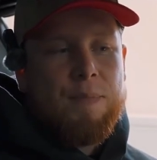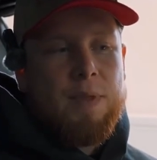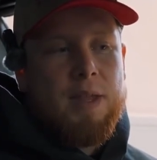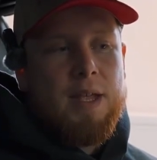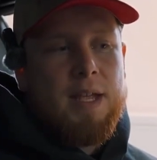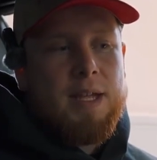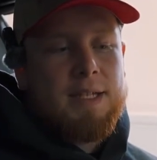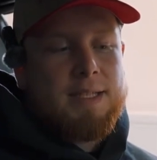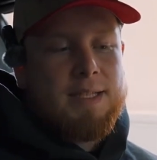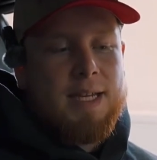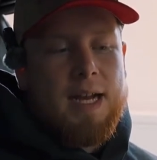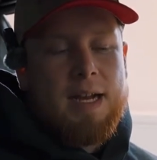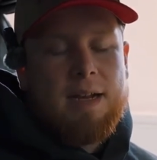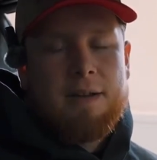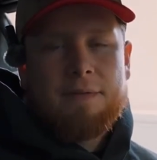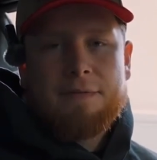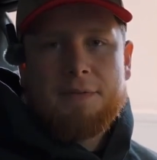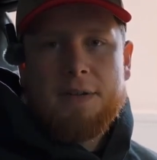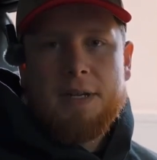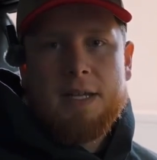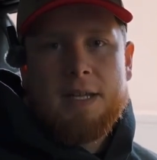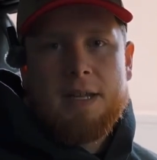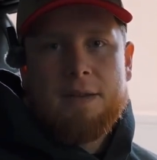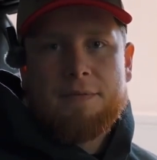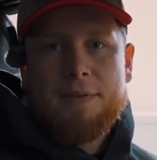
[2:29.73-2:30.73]
It's kind of
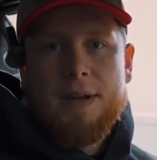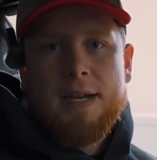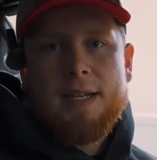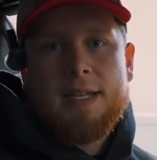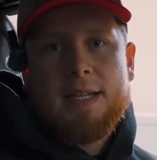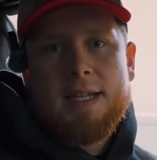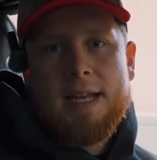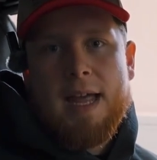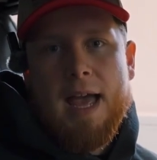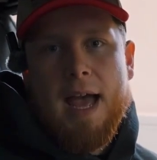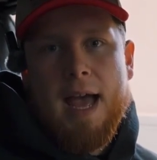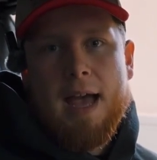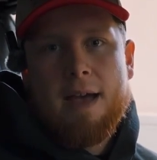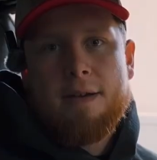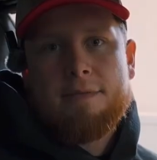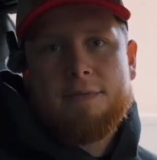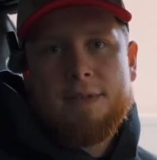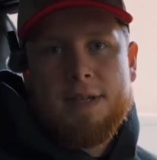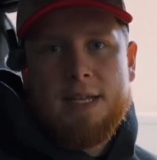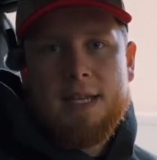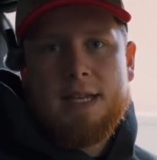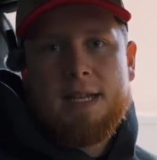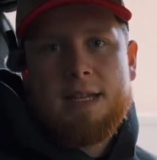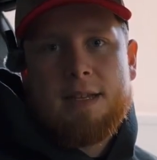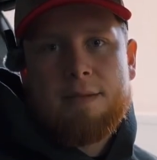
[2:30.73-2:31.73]
funny. If I didn't have
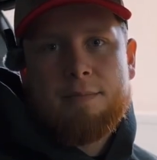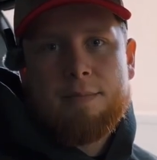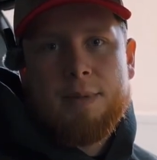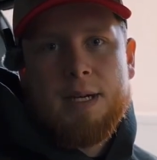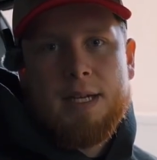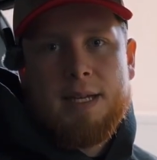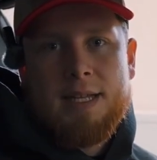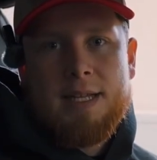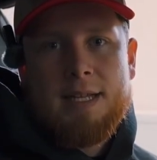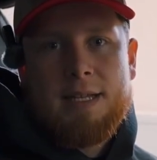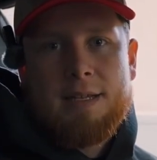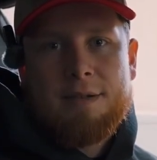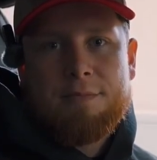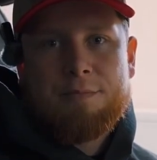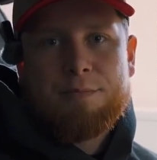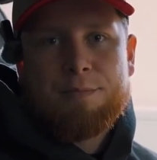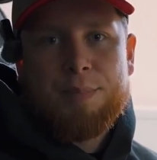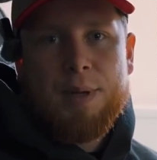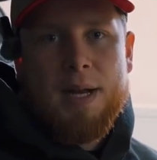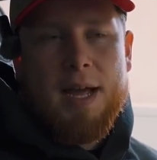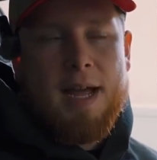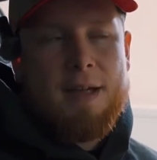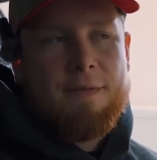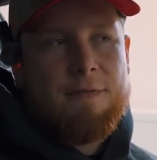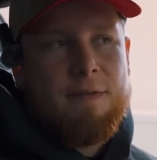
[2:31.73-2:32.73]
any money,
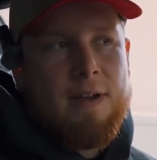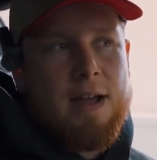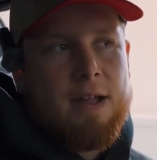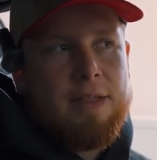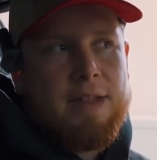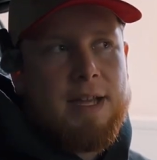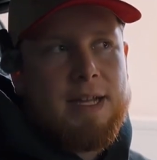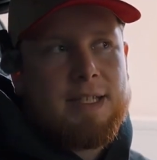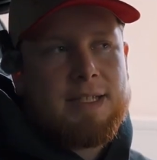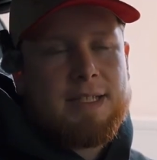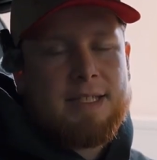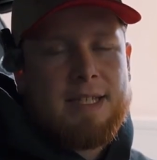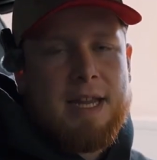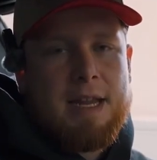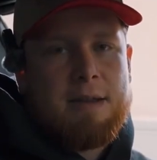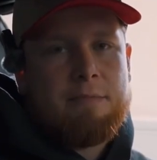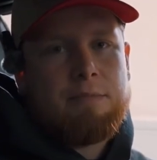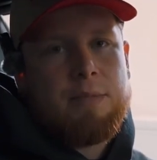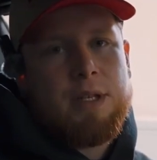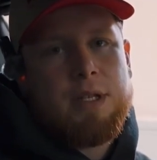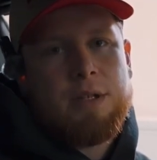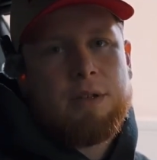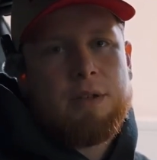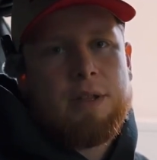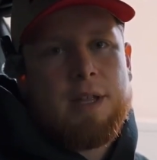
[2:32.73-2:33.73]
but I found that same
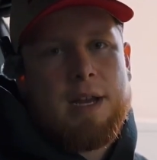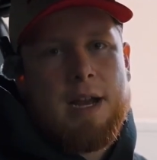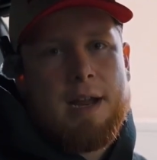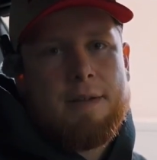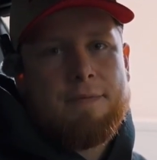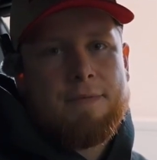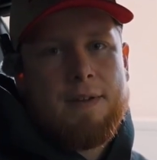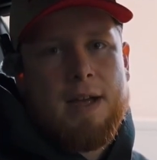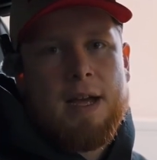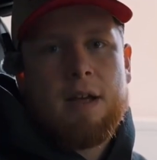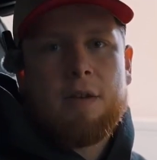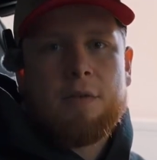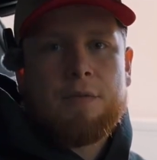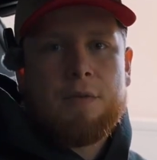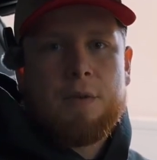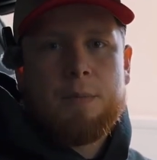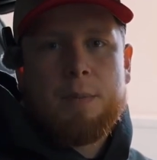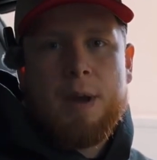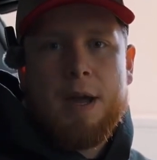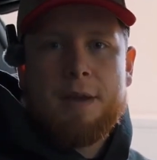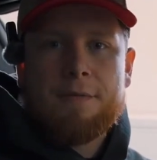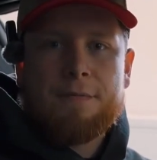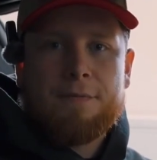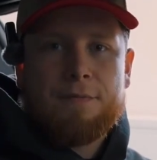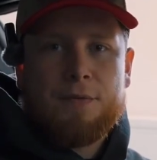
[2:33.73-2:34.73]
deal that I found for
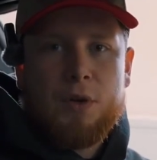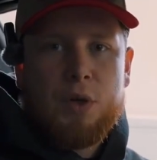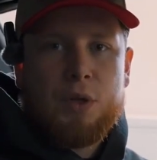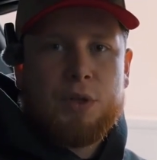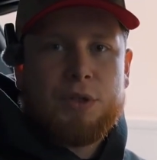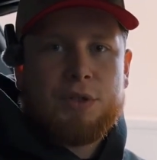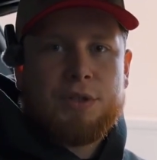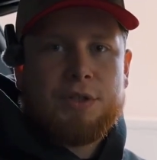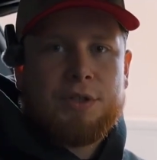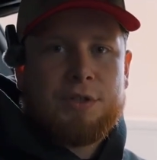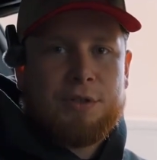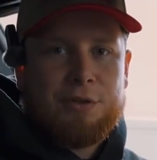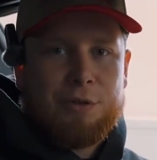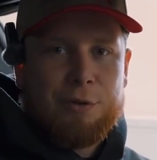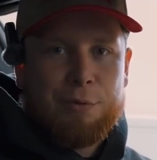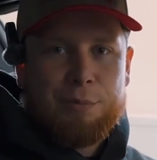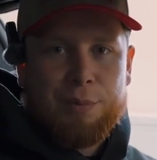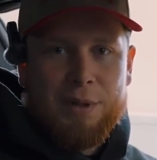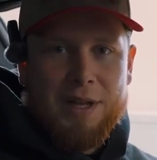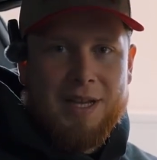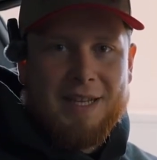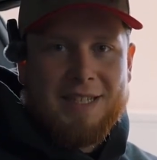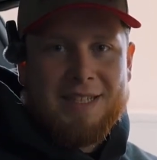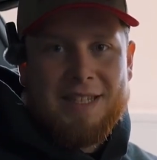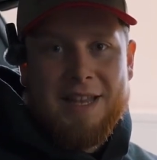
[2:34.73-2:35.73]
my first
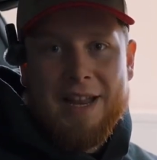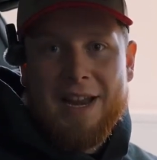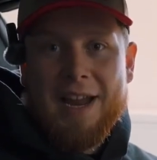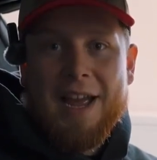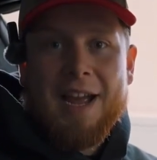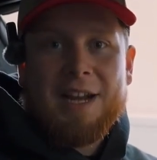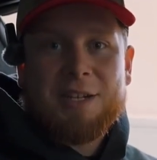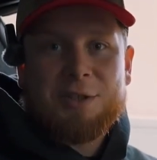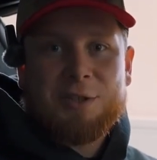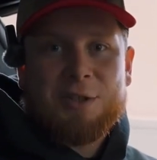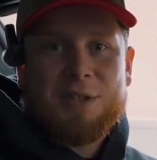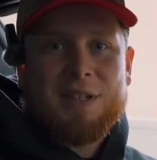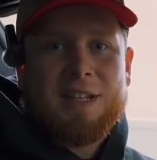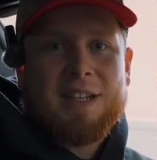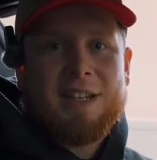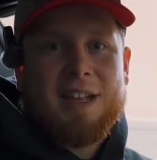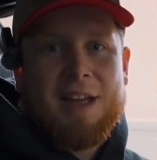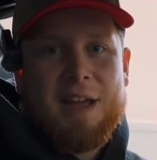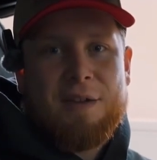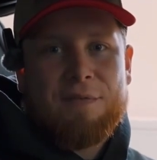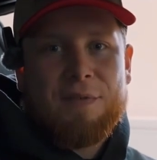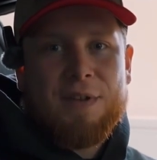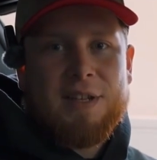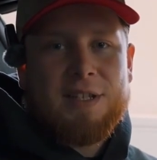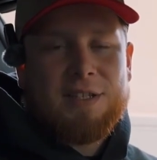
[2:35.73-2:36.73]
duplex that I actually did
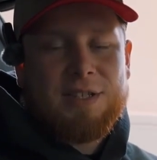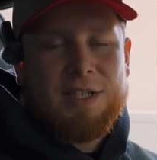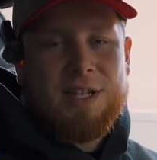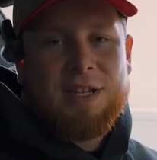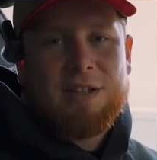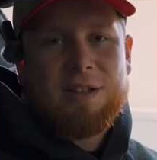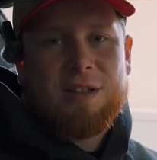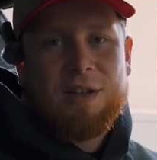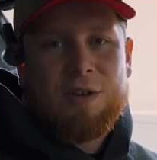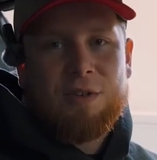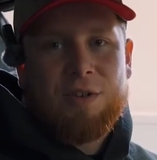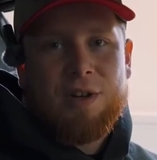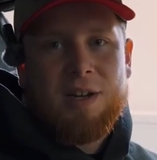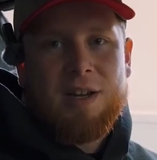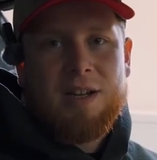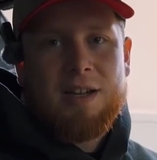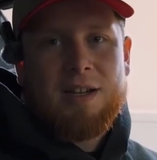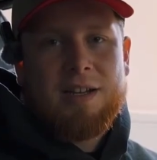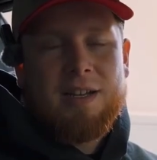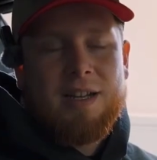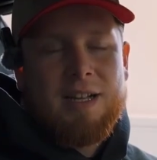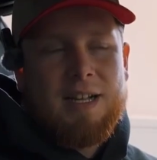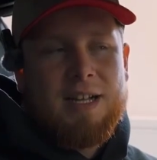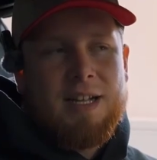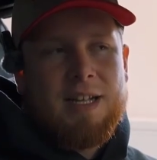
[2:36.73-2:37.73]
an FHA loan on,
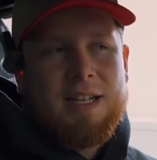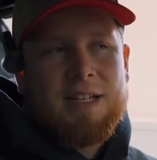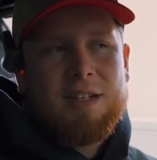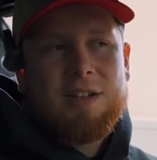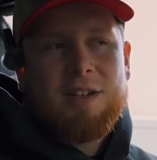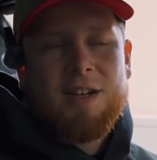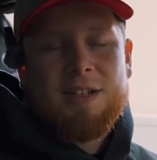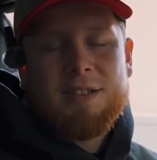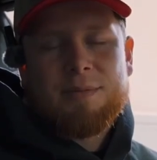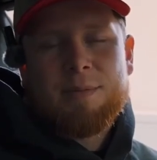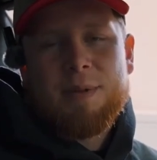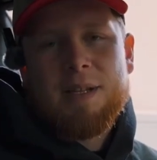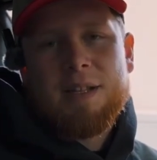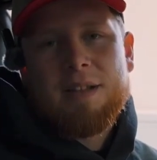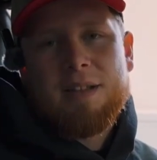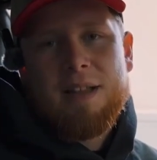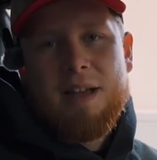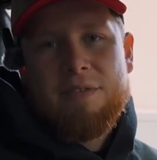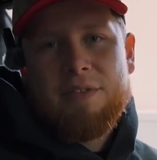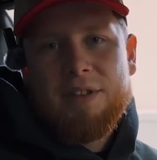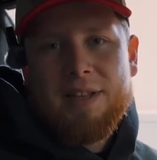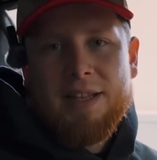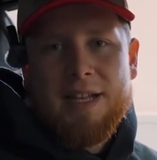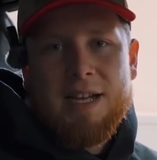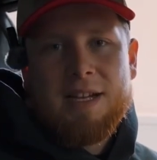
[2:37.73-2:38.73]
it cost me
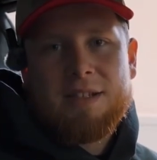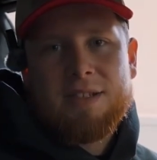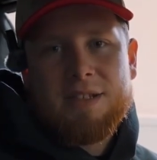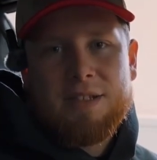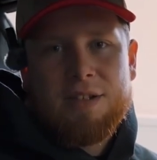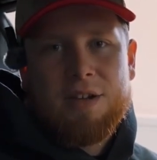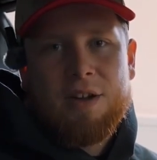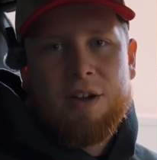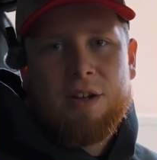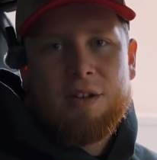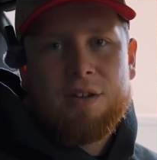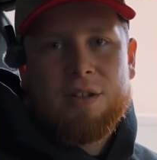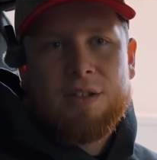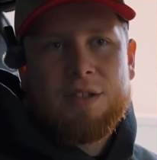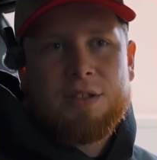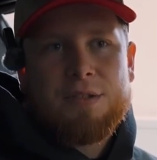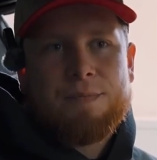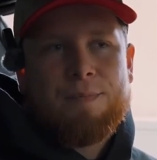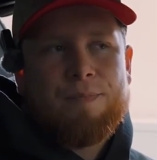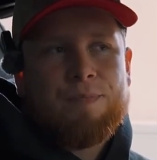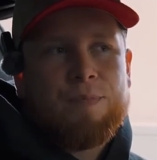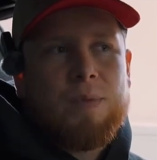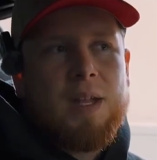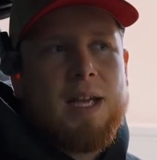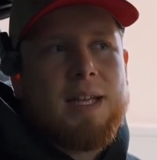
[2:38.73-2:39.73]
$11,000.
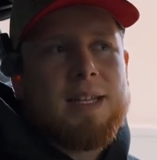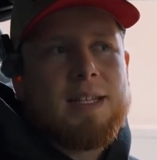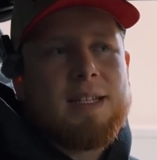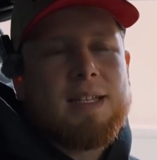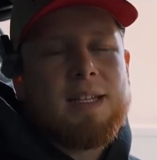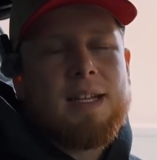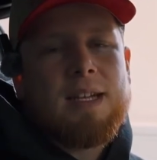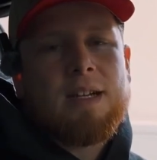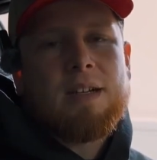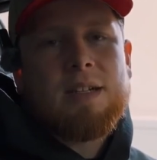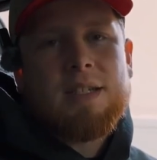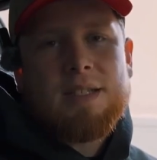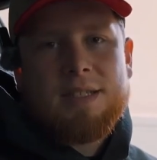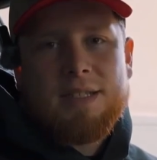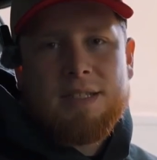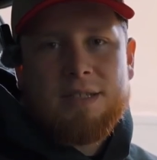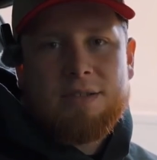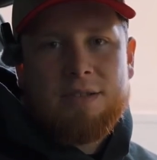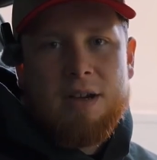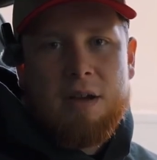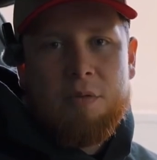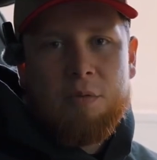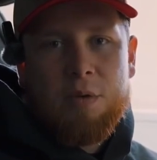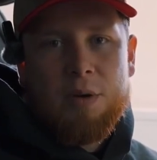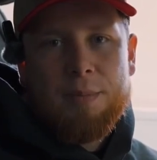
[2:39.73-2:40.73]
I guarantee
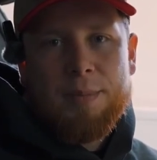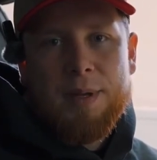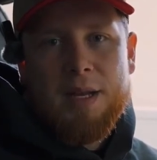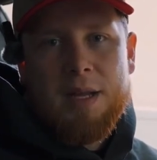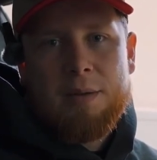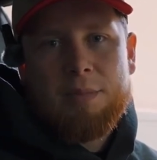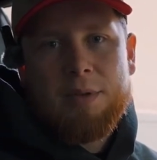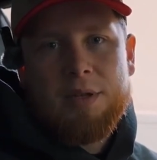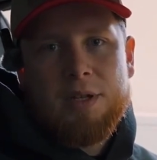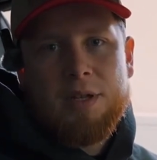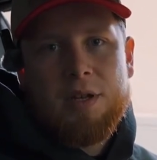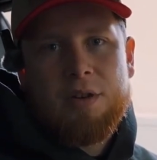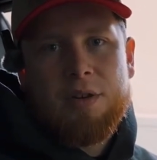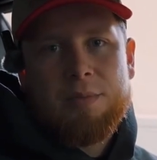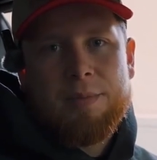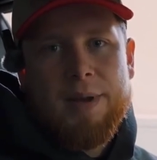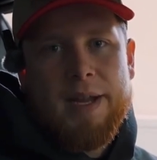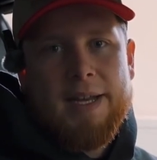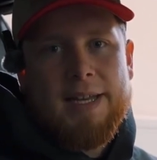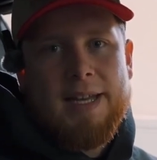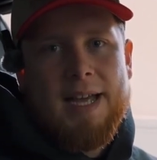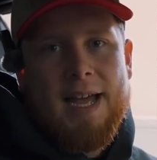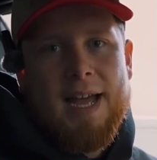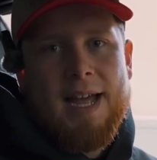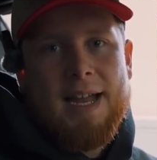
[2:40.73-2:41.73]
you I would have been able to go to my
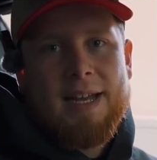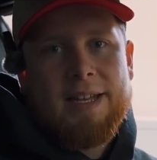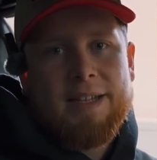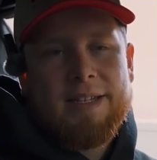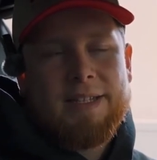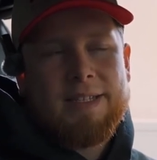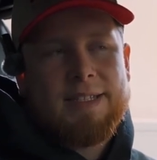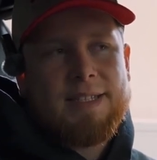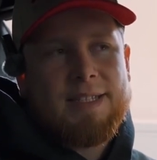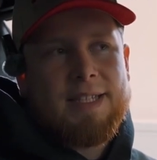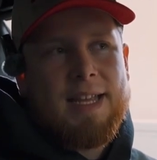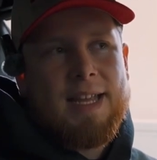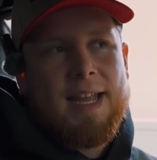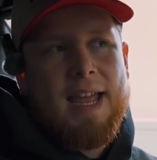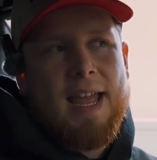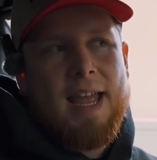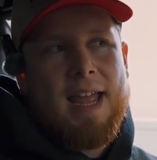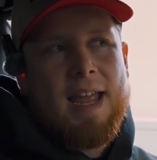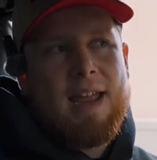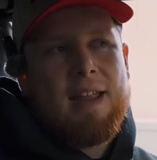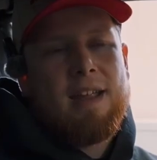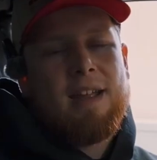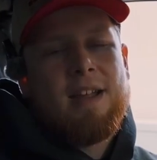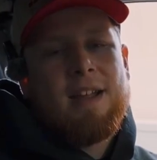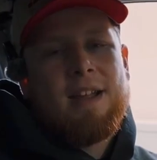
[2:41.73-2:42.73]
dad and say,
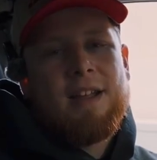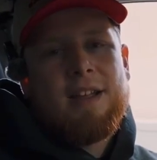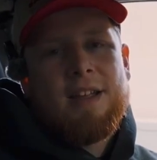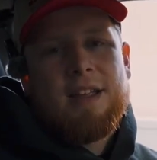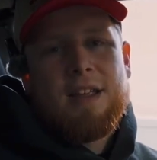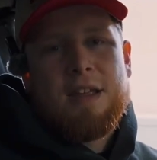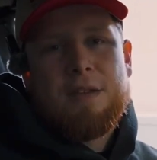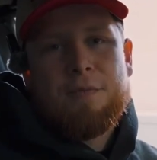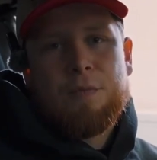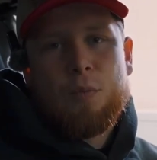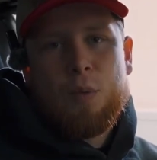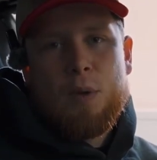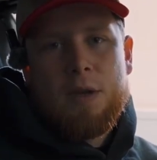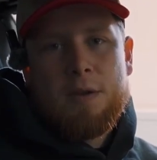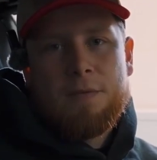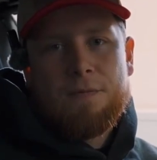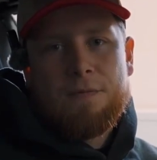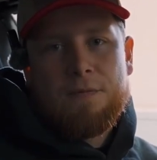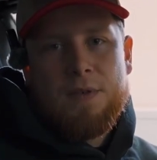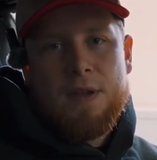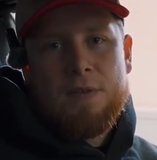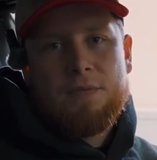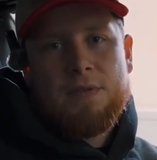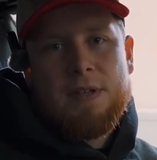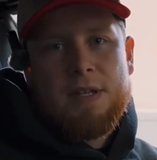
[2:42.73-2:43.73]
hey, if we
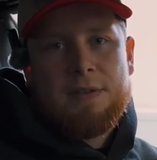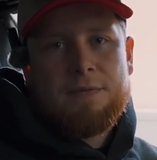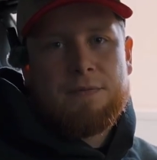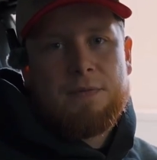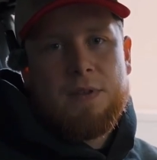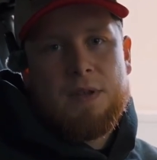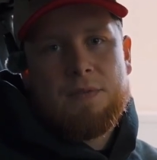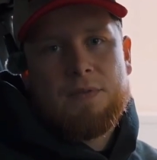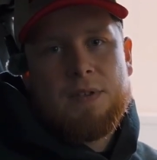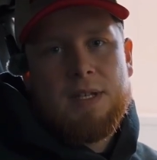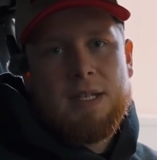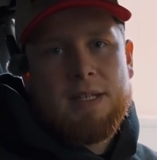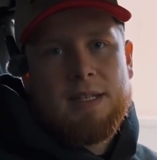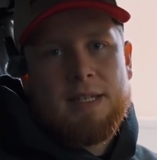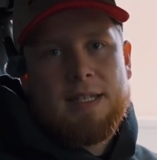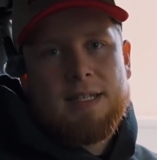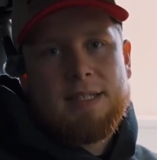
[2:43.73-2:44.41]
50-50